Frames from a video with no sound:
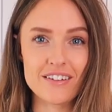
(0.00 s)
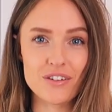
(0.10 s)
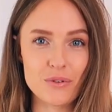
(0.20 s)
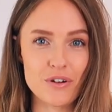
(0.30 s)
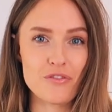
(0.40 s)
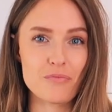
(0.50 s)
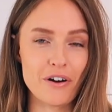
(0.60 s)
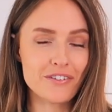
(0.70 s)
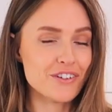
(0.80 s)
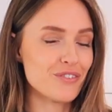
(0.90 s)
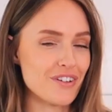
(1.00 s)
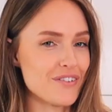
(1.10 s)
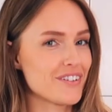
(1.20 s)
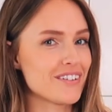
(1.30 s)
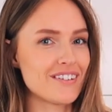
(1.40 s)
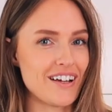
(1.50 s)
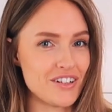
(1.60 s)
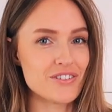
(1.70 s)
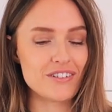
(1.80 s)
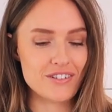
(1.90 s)
is one of Pontus' favorites
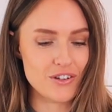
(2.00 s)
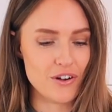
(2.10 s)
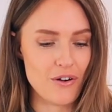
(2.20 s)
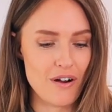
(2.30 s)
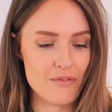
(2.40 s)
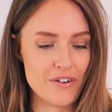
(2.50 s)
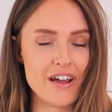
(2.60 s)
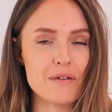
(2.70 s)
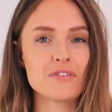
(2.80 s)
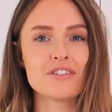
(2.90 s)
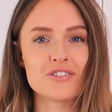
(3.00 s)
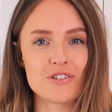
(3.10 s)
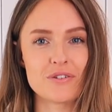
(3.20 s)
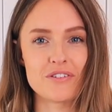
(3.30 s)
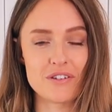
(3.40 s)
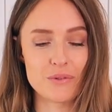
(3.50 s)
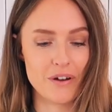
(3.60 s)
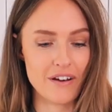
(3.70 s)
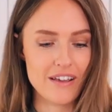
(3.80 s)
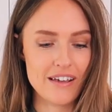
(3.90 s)
actually, so I'm very happy to show you this
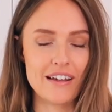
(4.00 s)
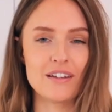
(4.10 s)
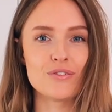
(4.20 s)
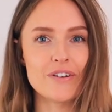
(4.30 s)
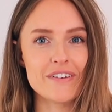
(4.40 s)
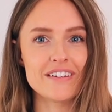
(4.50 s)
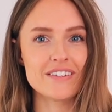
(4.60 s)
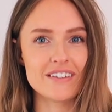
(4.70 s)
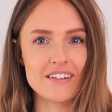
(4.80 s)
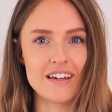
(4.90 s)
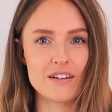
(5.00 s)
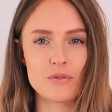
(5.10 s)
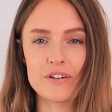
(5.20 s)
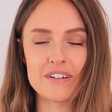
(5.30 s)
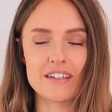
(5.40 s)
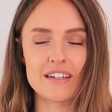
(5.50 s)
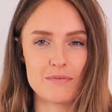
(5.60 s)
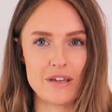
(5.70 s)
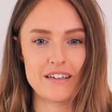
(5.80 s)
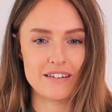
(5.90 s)
one. And it's very easy, anyone can
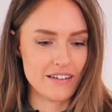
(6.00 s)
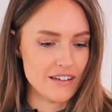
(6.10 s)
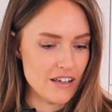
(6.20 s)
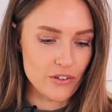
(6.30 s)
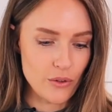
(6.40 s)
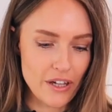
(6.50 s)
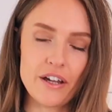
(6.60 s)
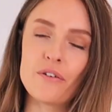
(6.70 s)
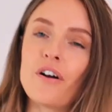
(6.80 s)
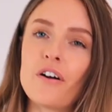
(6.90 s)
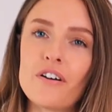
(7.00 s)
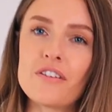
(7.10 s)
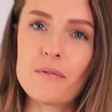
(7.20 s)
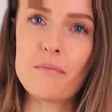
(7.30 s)
make it. So here are the